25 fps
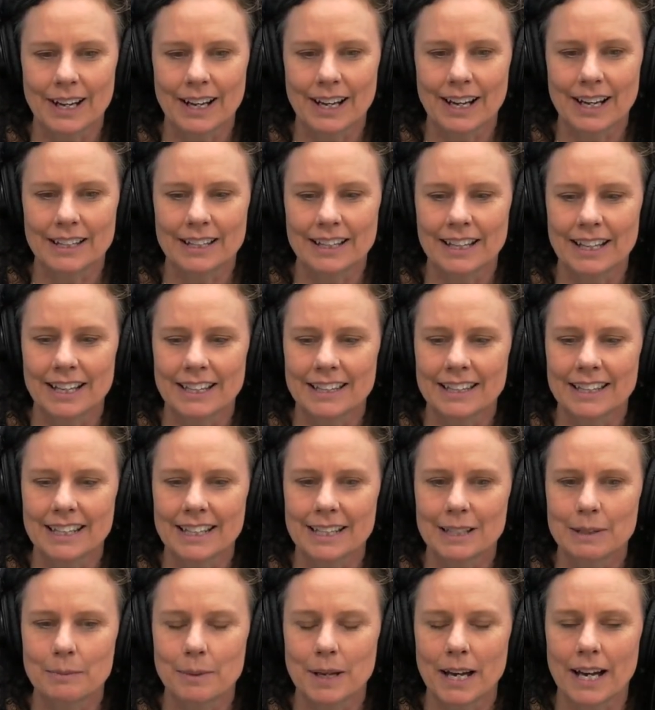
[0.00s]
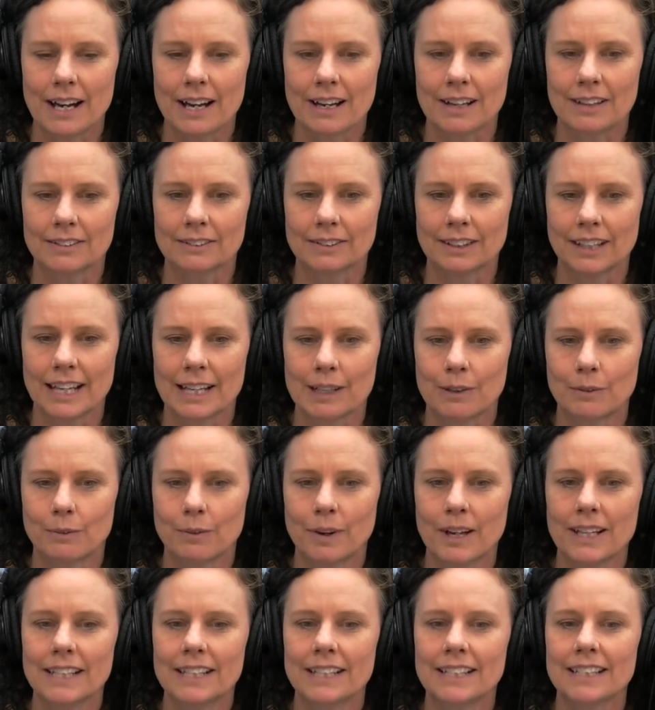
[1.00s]
I, I think about like
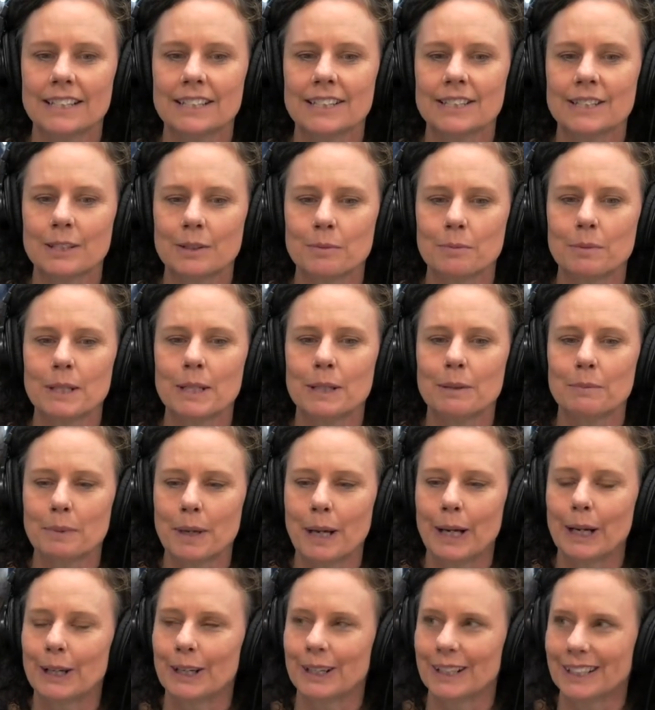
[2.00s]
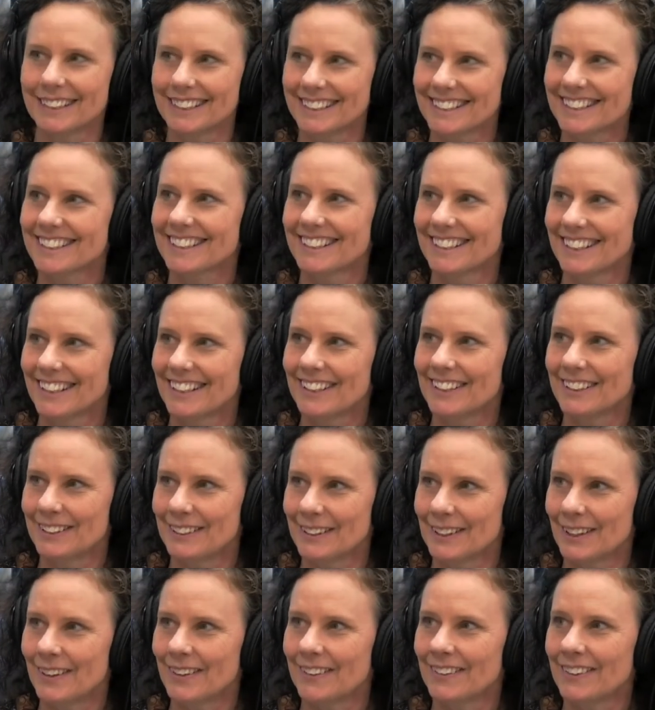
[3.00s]
what it is to be a parent, you
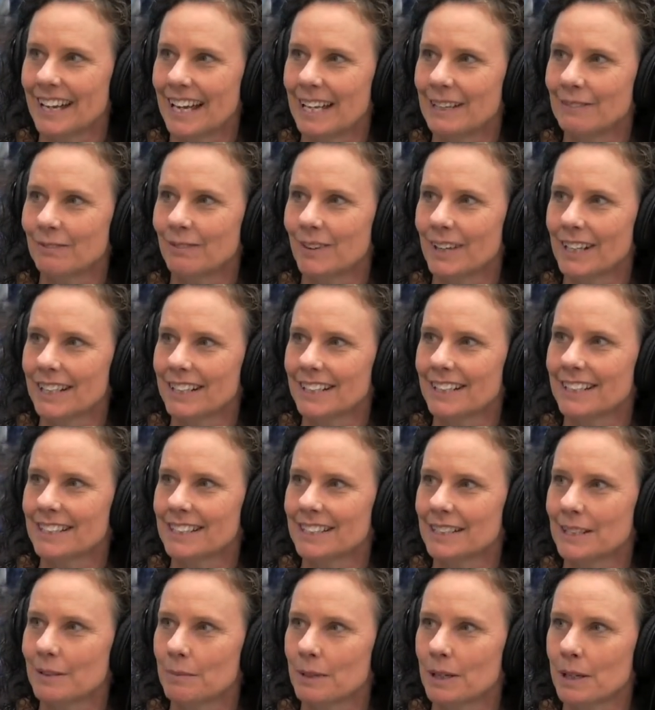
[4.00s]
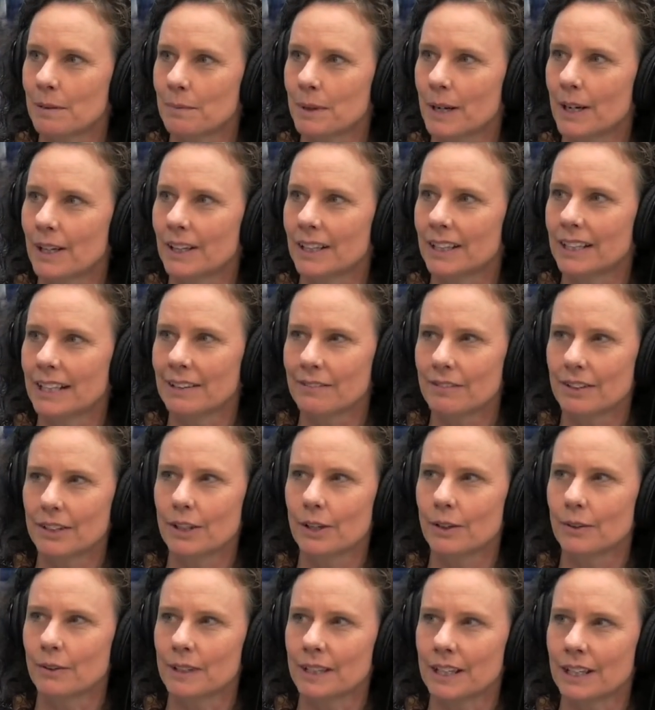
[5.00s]
mm-hmm. know, and what it is to be a parent, even
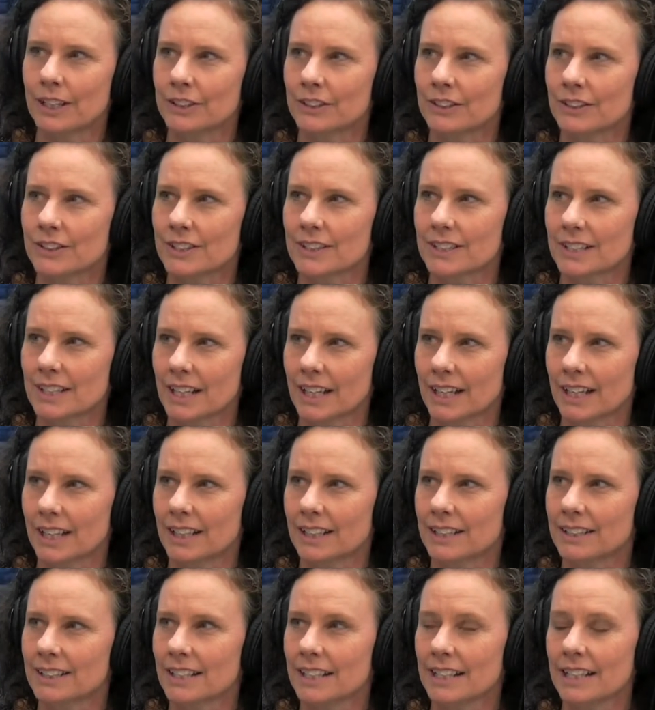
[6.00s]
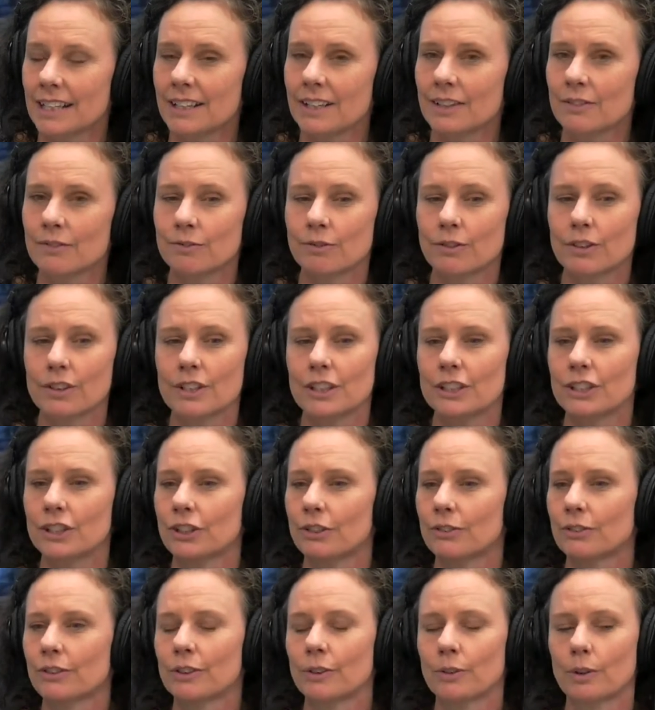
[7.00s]
though we understand for the
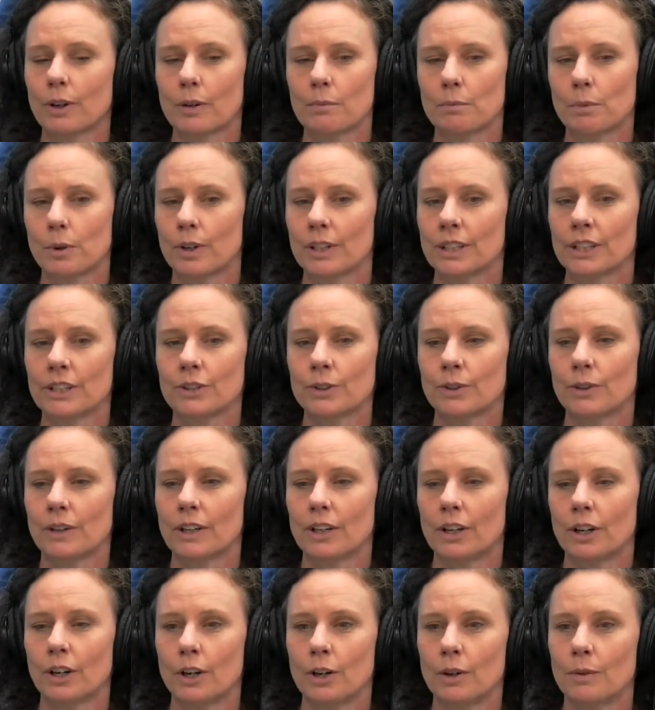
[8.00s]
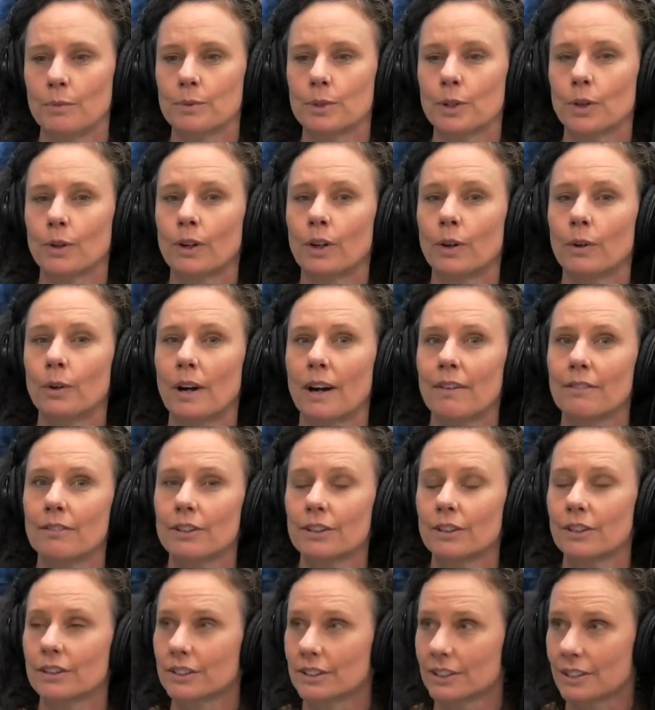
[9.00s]
children who are born into our homes or
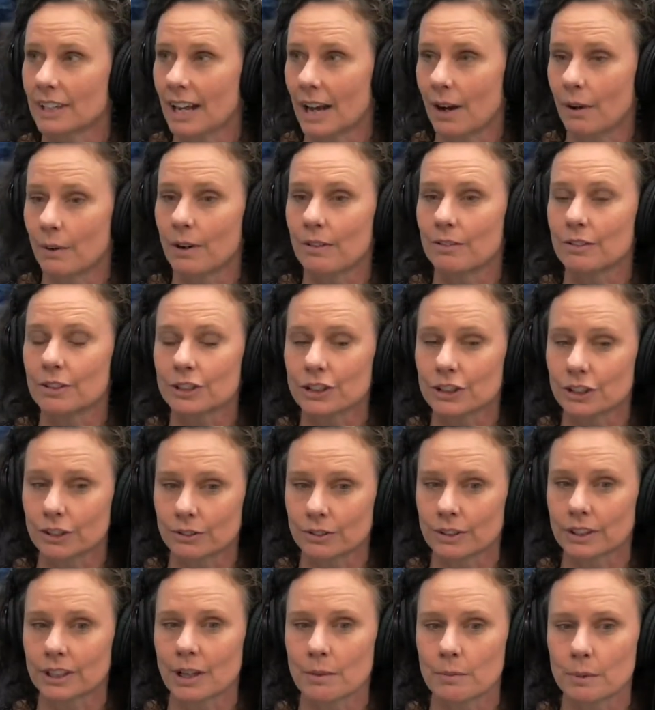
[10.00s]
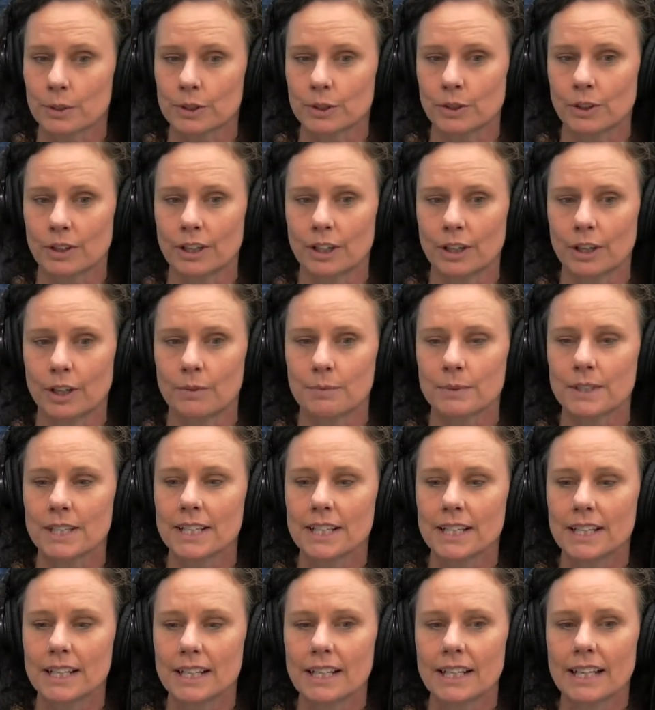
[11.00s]
whoever, however children come into our homes,
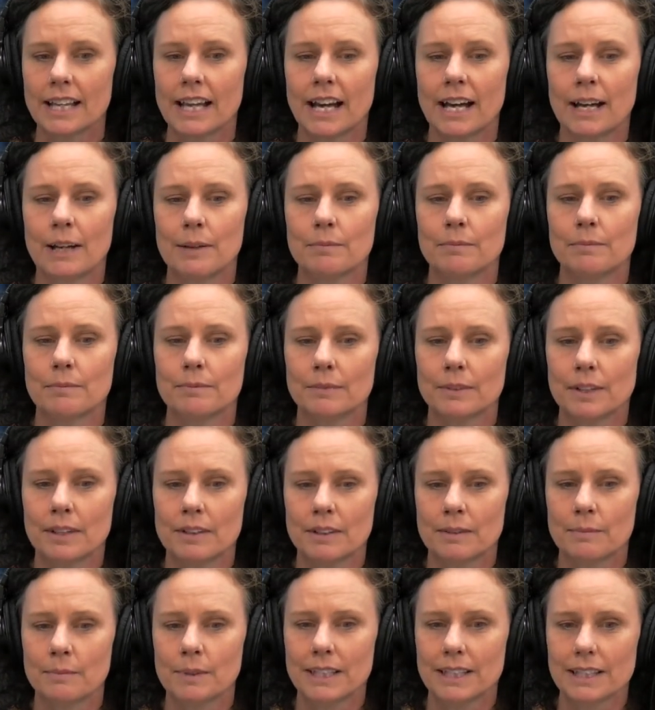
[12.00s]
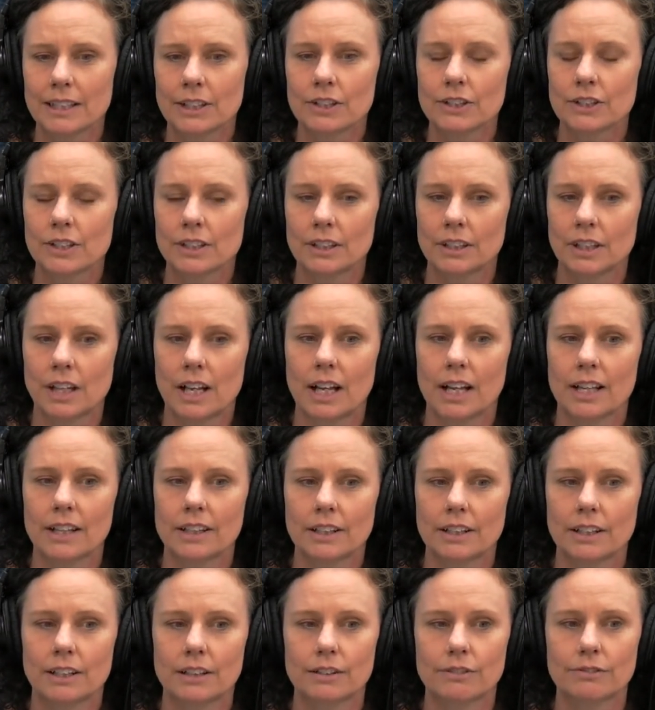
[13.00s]
um, I mean, there's a lot
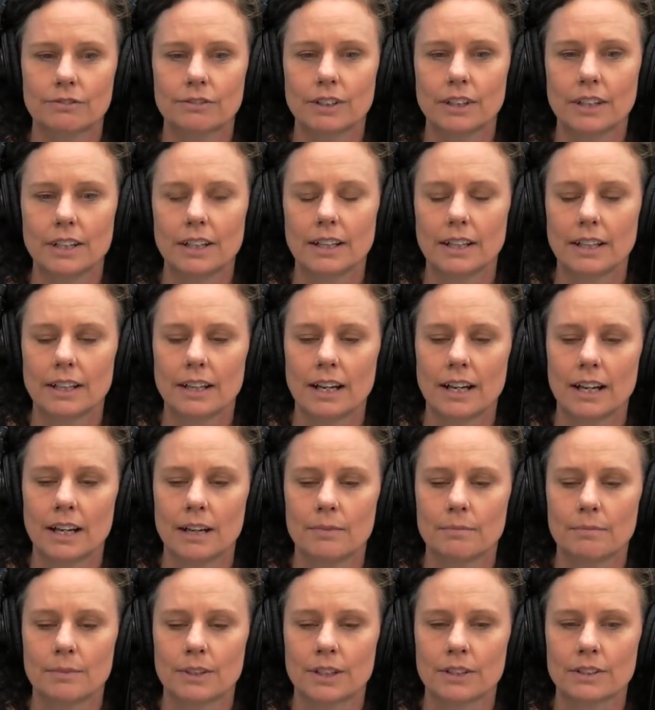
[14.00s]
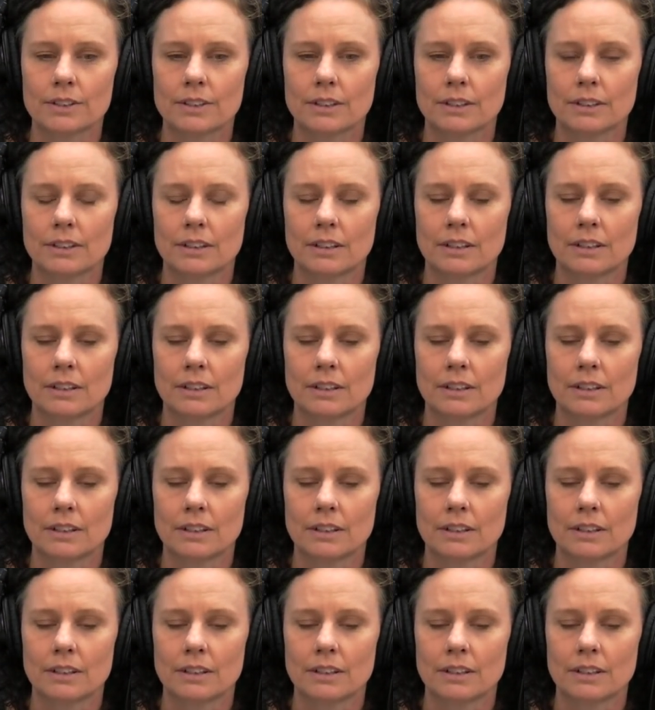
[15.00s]
of um, there's uh,